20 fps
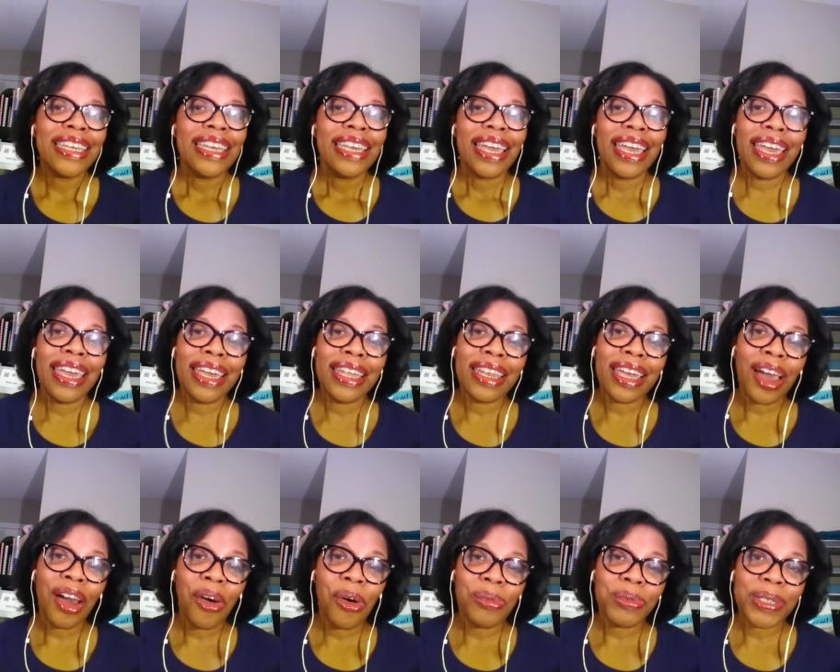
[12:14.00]
And
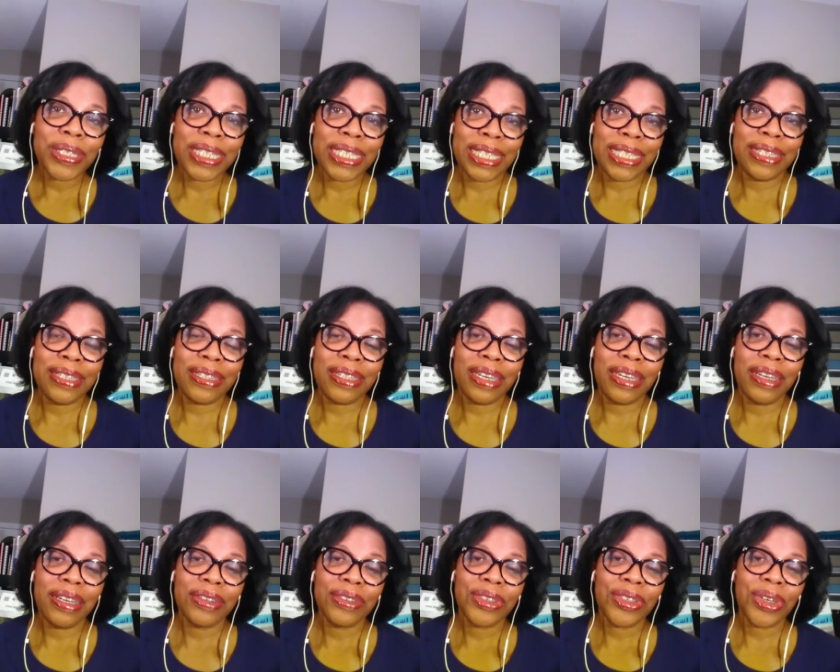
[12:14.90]
I hope to see you
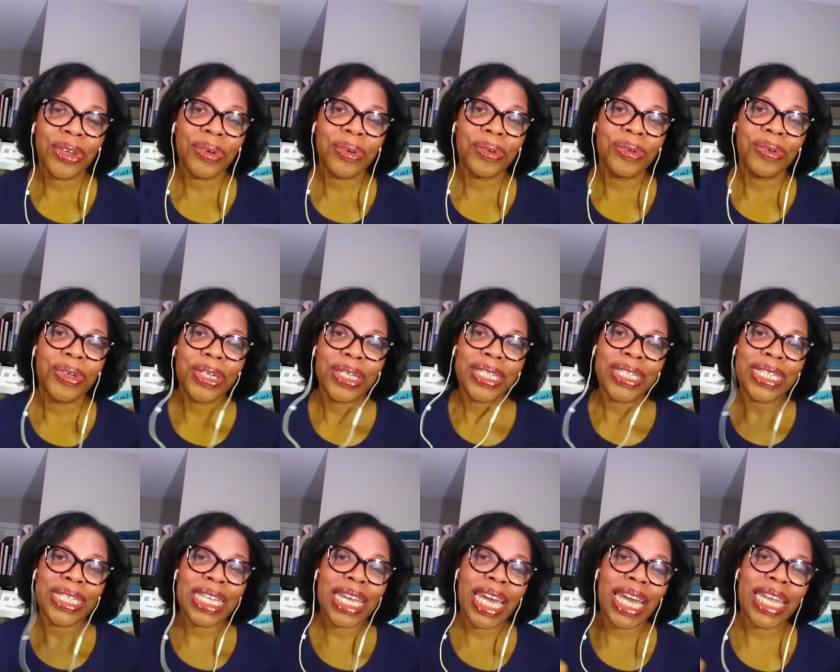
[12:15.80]
there. So
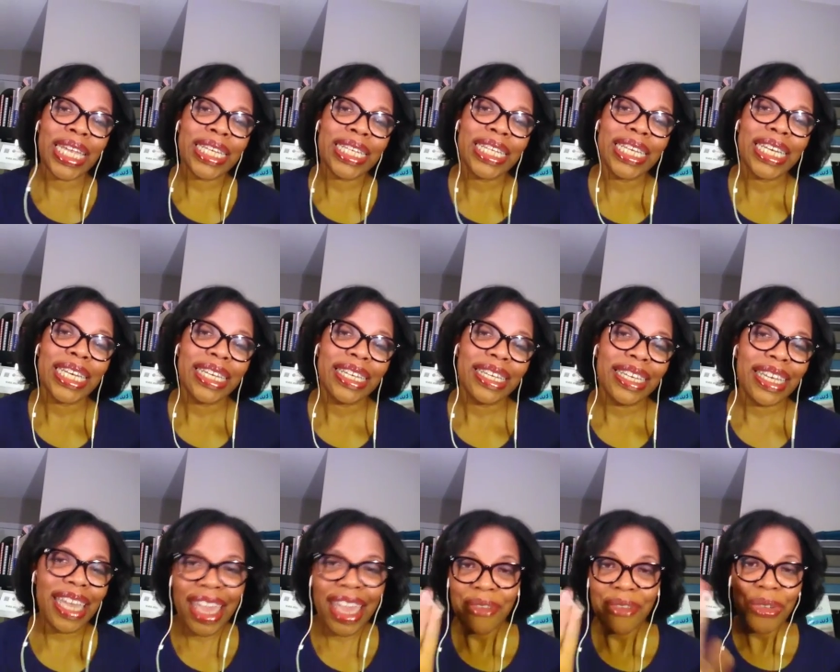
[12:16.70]
good night,
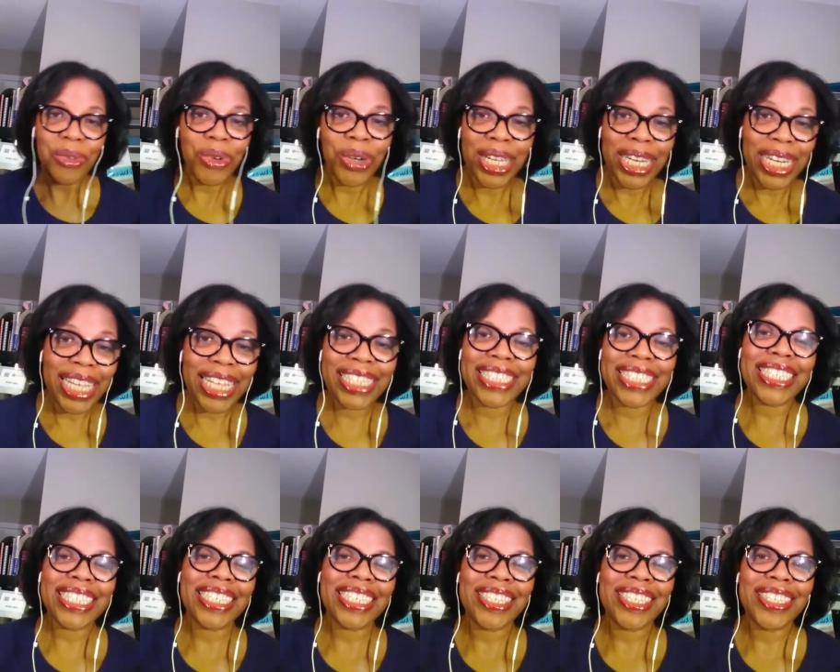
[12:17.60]
everyone, and
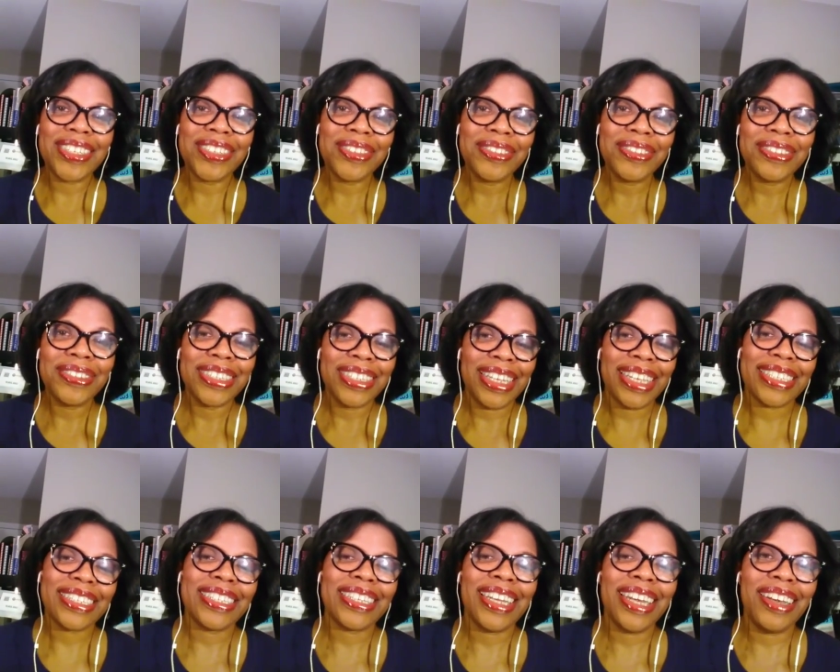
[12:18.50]
see you
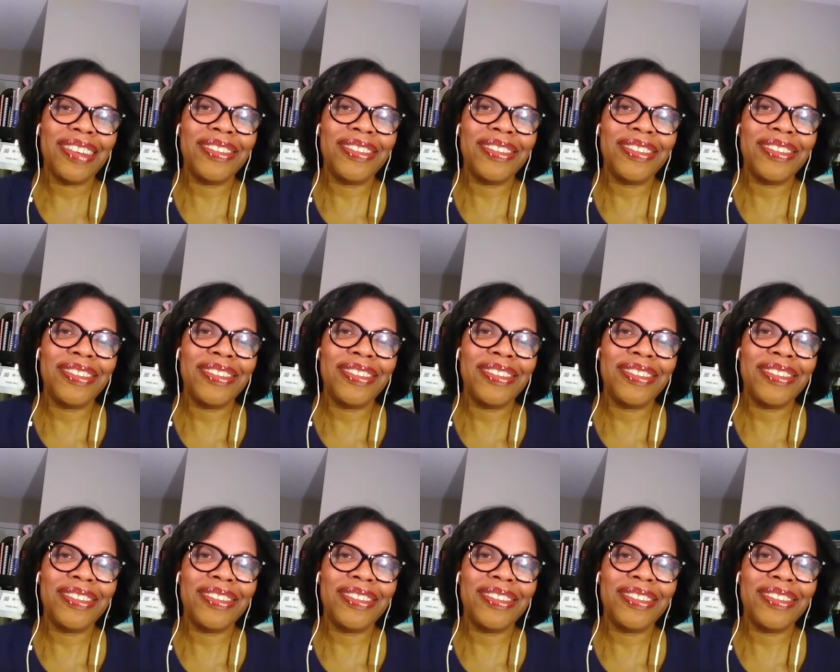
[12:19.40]
next time.